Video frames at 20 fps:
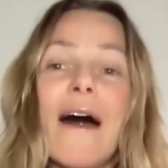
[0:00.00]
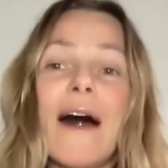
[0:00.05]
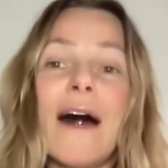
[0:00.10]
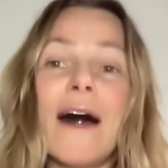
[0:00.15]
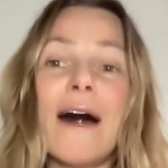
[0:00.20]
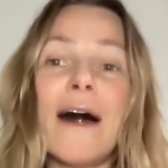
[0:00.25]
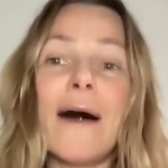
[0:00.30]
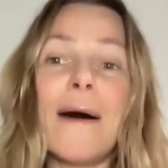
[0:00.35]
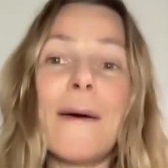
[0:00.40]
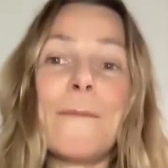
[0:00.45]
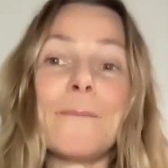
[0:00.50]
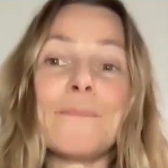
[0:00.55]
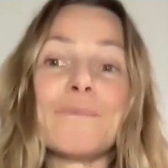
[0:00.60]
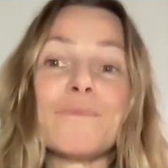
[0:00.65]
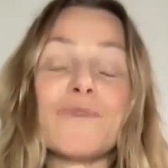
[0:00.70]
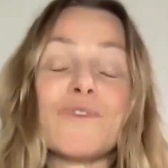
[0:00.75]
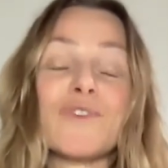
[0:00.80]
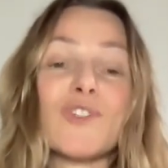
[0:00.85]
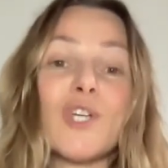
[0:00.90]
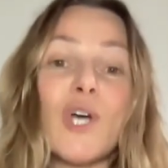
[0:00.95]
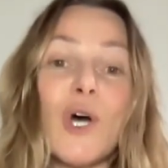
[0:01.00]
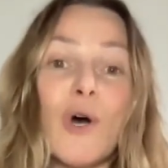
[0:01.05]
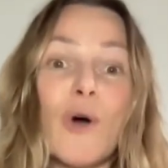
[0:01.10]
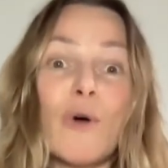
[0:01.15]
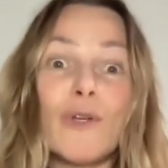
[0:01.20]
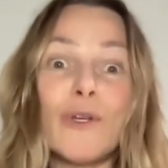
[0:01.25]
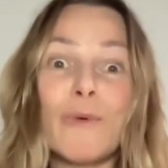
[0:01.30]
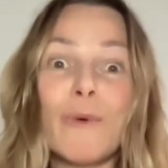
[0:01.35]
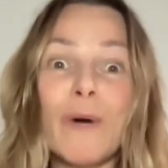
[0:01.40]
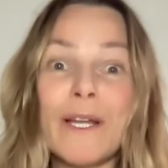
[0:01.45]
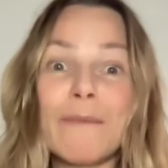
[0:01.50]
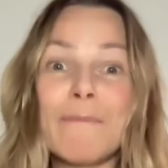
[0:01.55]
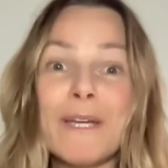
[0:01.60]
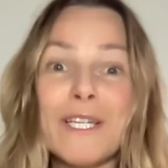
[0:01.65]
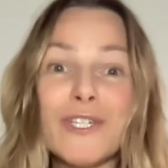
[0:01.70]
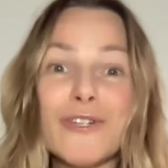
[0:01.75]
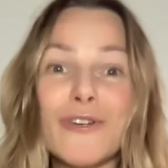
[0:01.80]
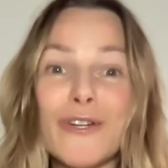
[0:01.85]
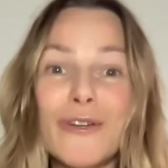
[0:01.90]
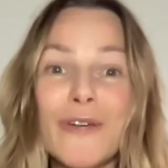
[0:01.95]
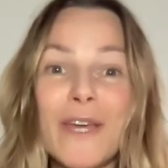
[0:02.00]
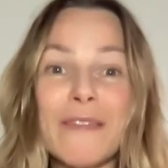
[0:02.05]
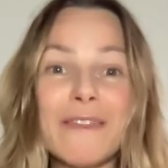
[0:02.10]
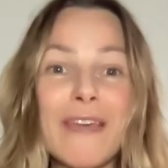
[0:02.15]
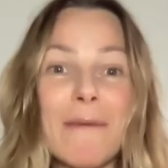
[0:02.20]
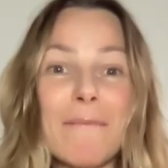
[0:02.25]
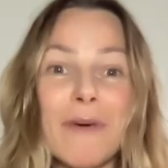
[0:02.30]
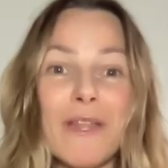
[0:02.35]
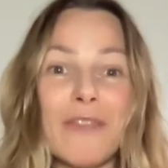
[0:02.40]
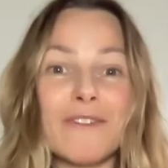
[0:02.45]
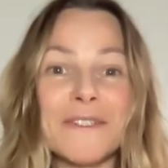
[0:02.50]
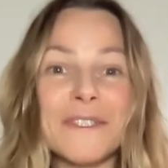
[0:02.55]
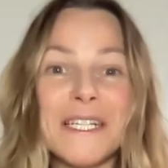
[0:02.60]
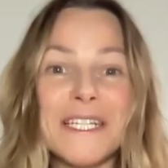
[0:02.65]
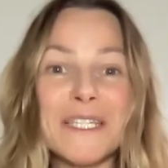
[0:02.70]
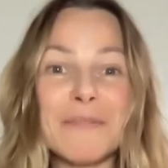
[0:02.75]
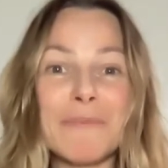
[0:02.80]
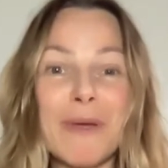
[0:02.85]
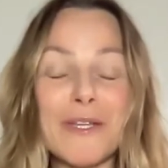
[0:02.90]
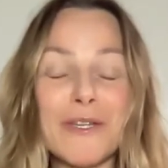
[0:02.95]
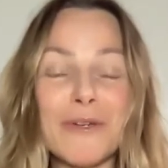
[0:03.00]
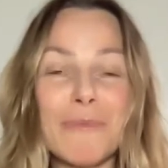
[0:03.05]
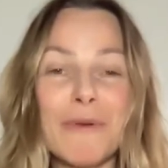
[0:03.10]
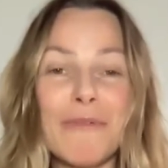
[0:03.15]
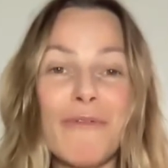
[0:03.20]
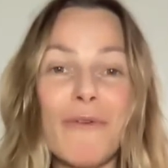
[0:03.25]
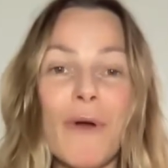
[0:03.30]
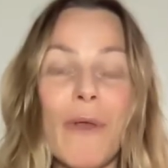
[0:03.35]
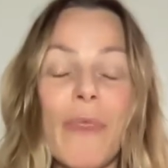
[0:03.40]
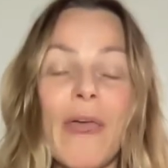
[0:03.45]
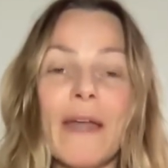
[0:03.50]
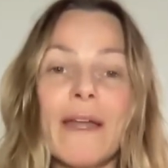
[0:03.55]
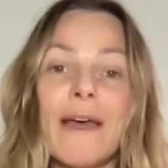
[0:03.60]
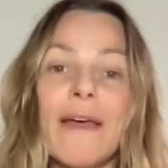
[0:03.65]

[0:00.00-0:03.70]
So you want to make sure you get that Mother's Day special before then.